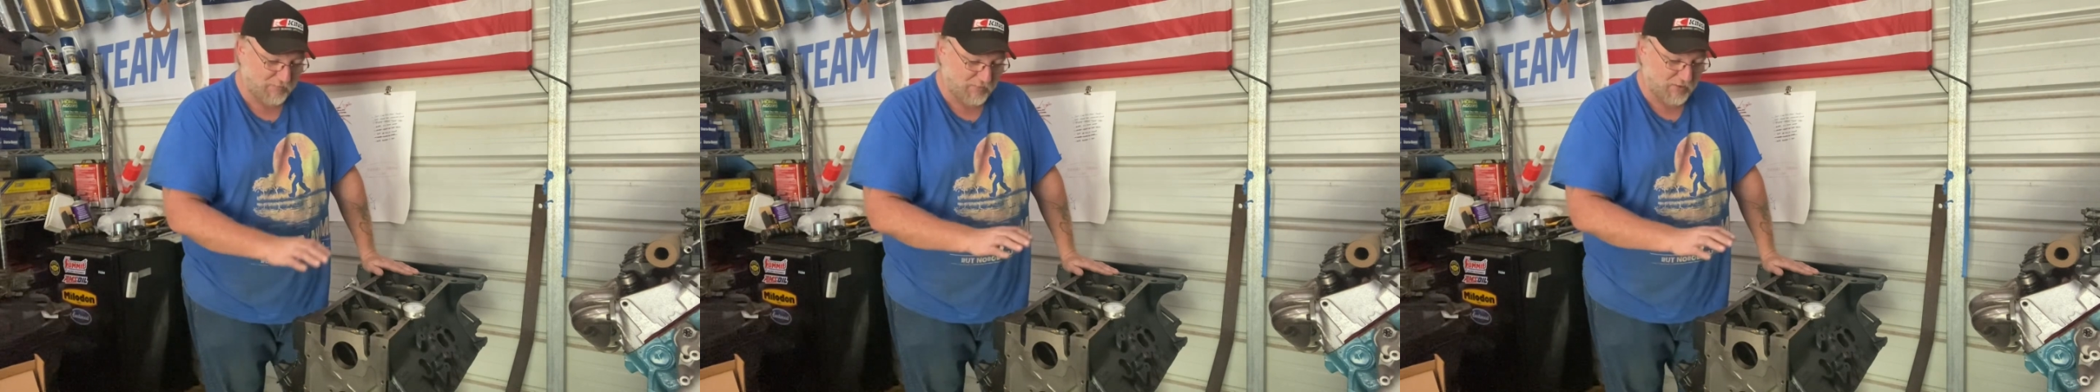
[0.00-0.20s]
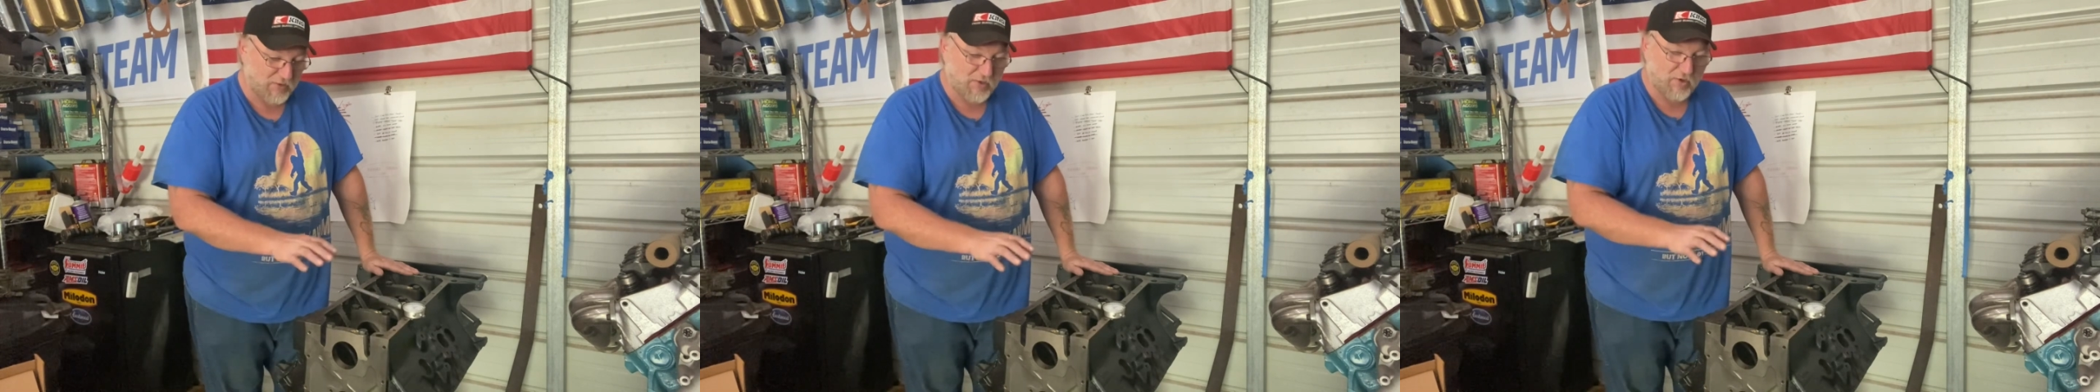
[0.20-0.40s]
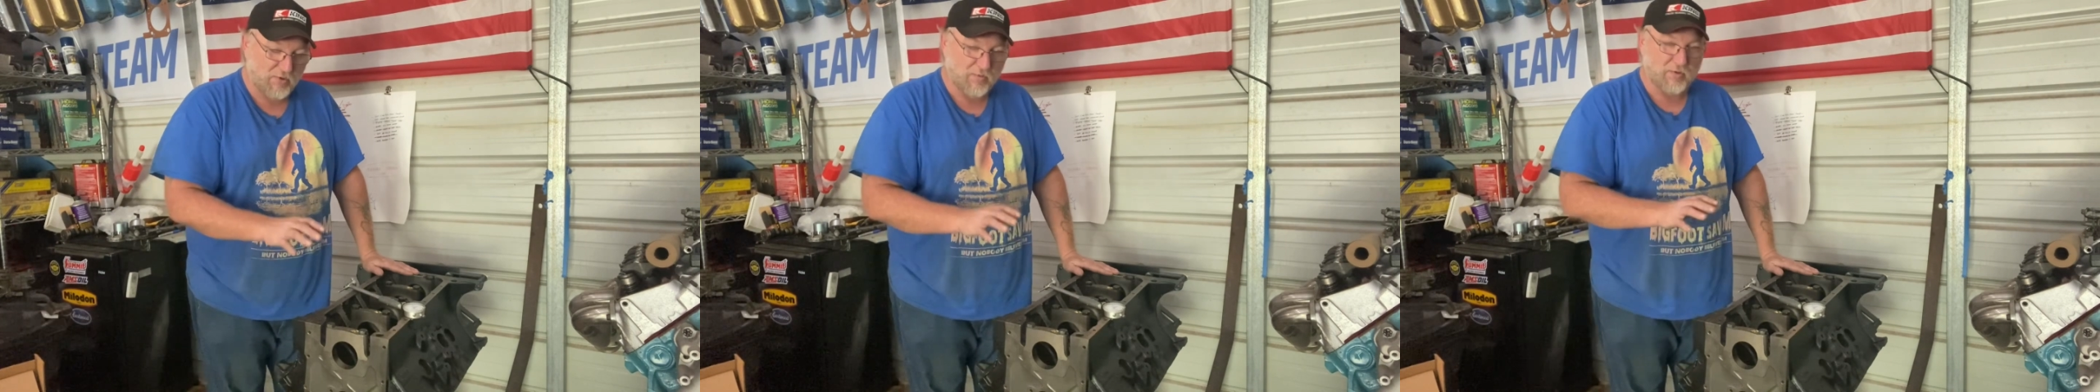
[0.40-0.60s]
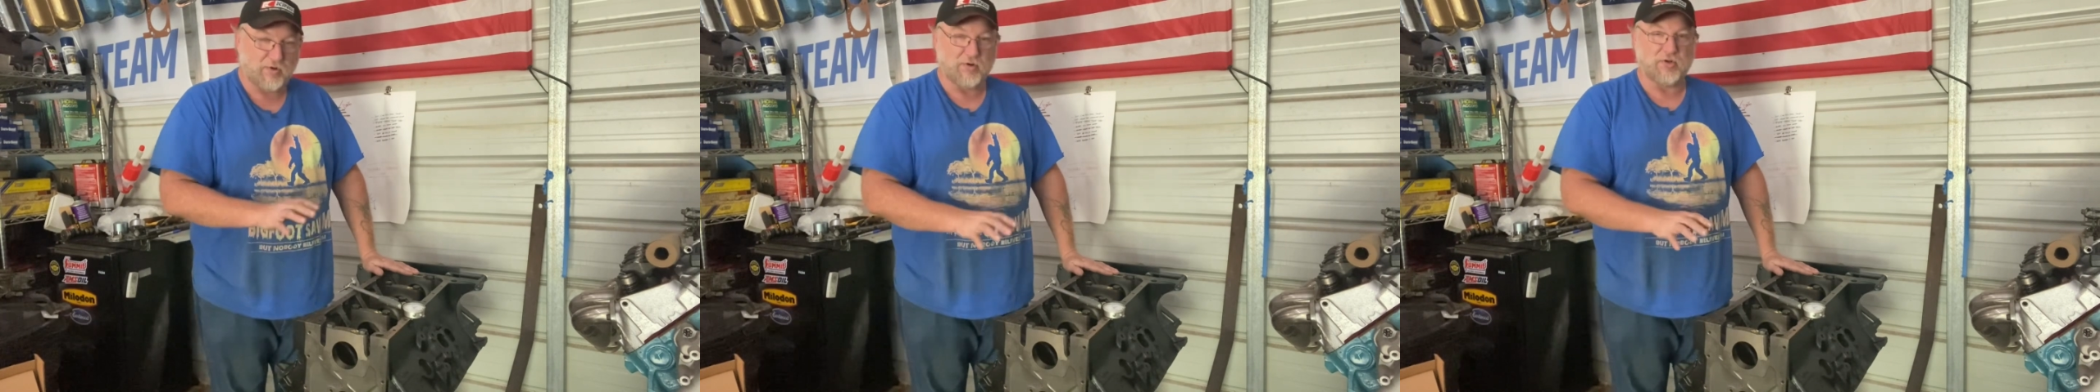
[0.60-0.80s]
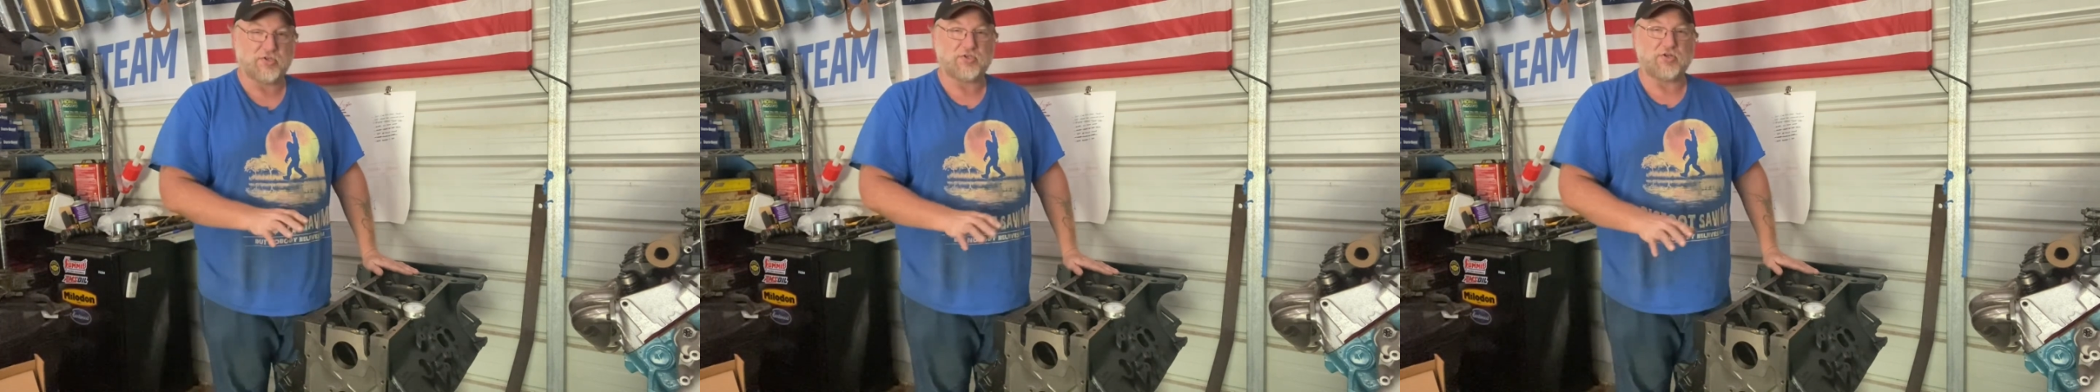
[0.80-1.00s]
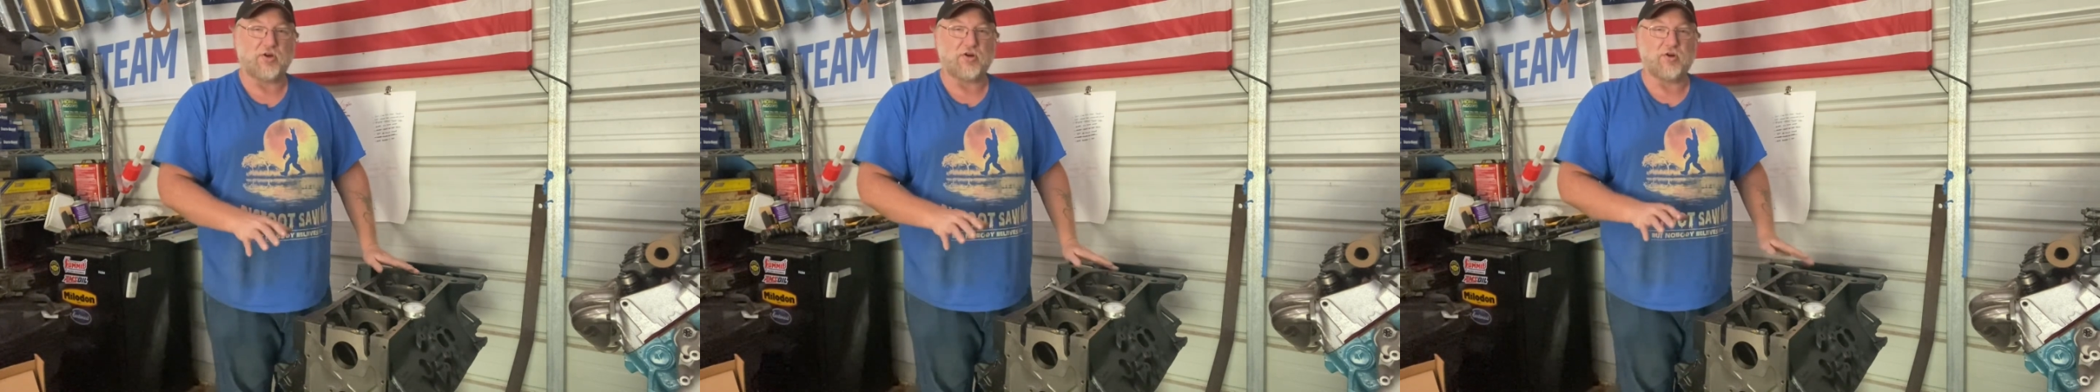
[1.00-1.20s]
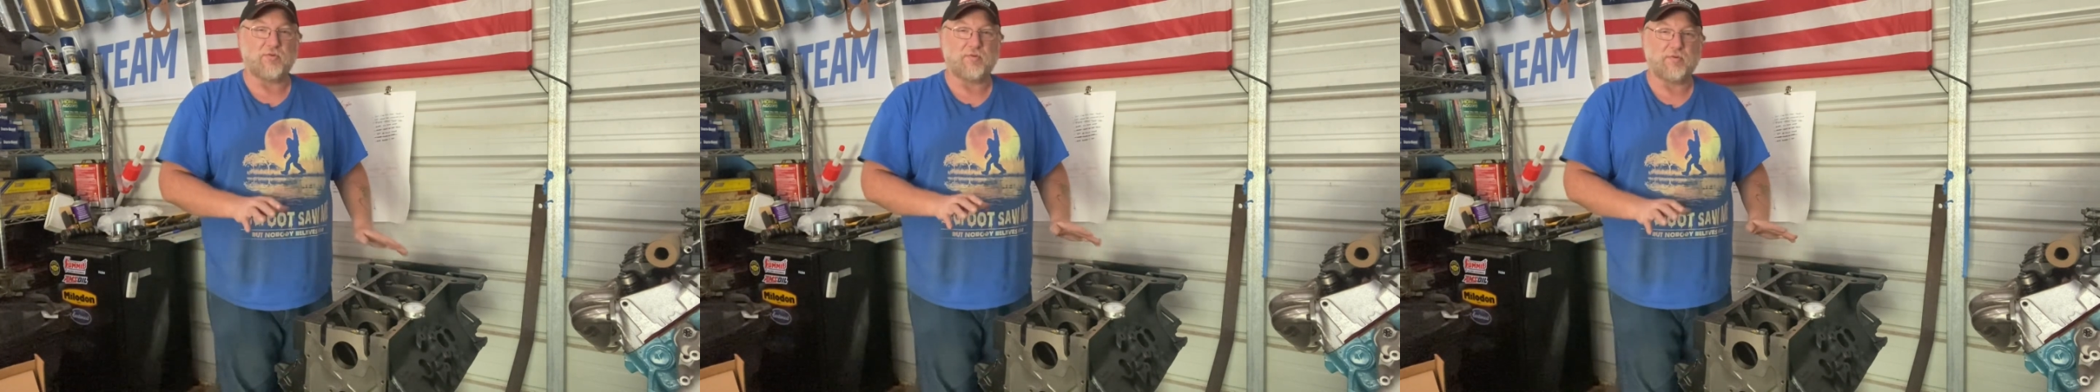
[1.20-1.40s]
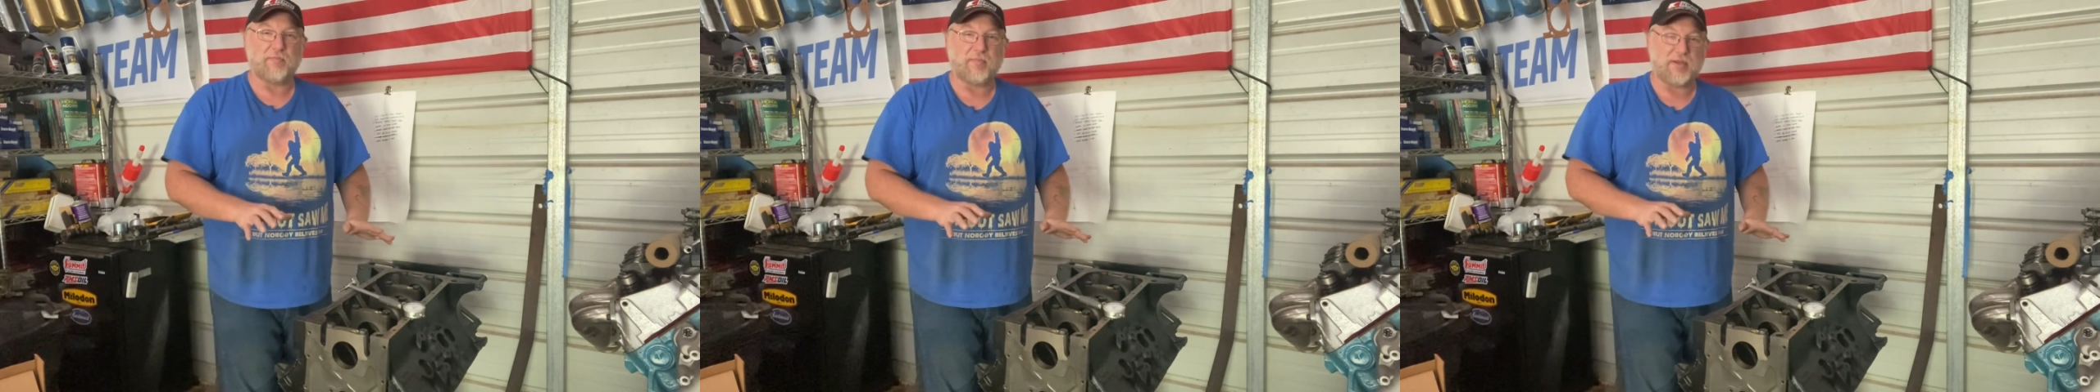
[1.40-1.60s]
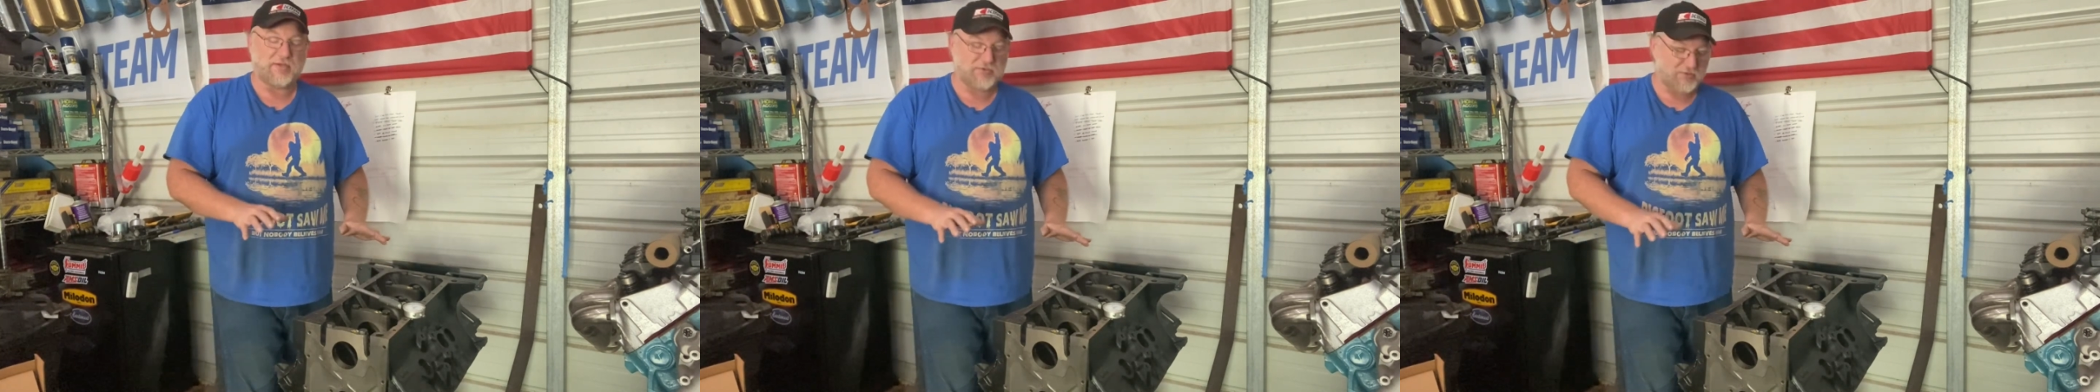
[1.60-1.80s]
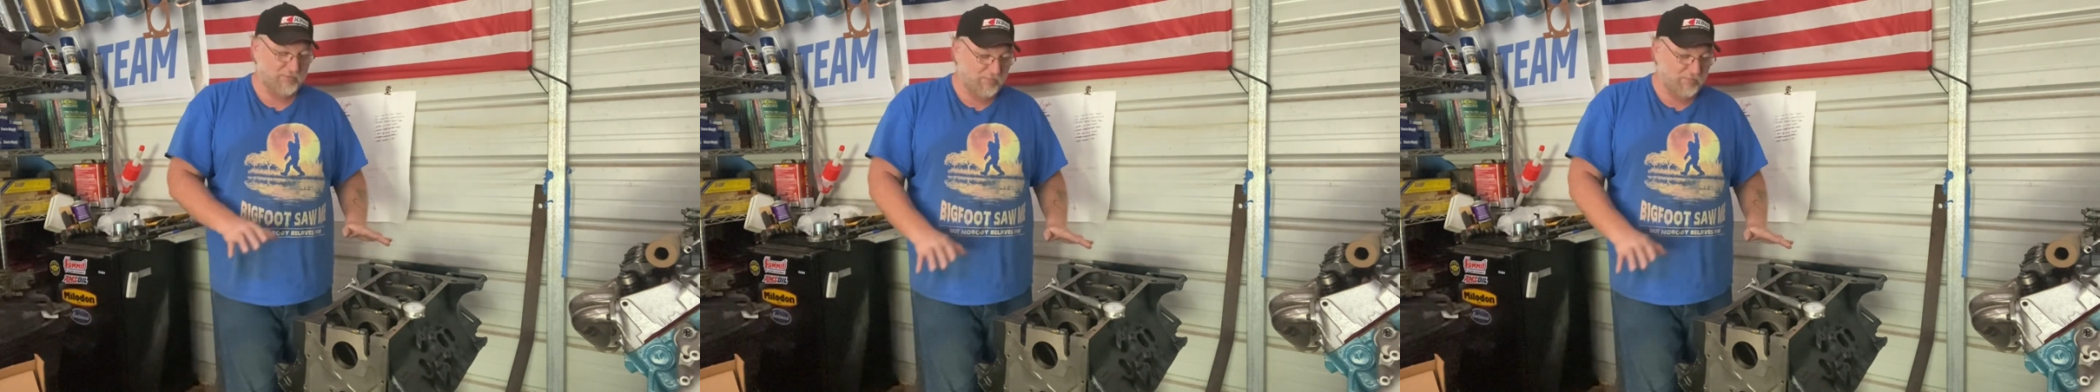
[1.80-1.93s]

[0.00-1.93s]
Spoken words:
but we're going to start with measuring